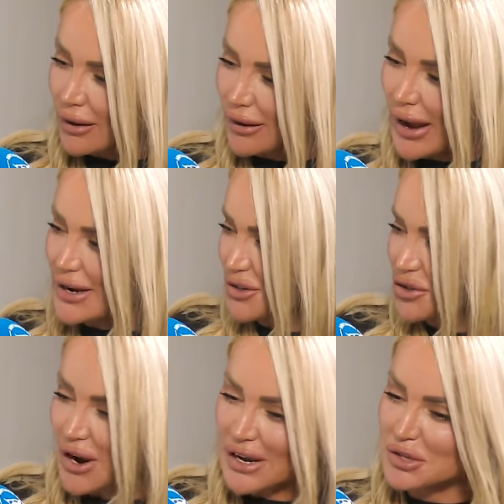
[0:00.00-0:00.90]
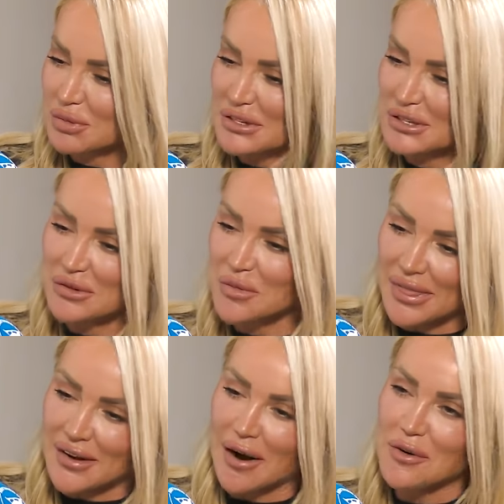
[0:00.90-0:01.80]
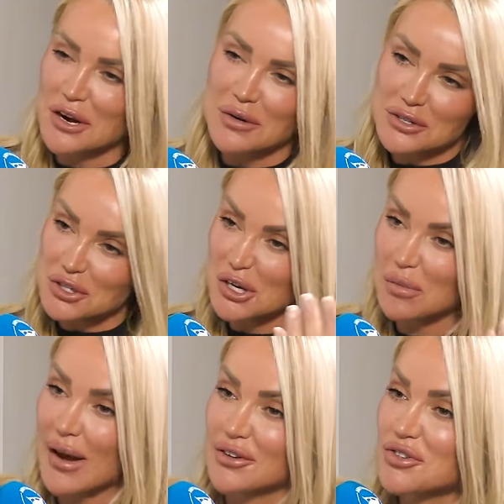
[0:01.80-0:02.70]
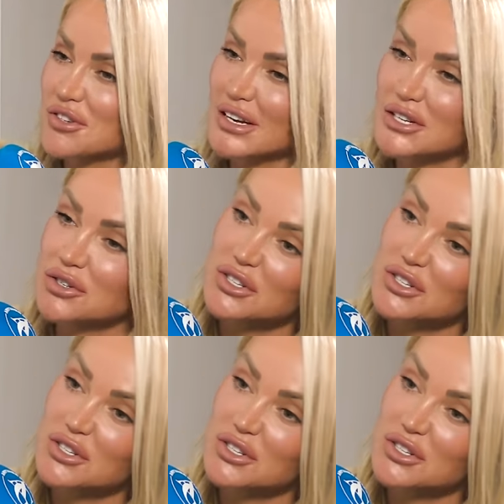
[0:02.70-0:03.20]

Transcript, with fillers: Guys will try and speak to them when they're out, you know, just at a petrol station,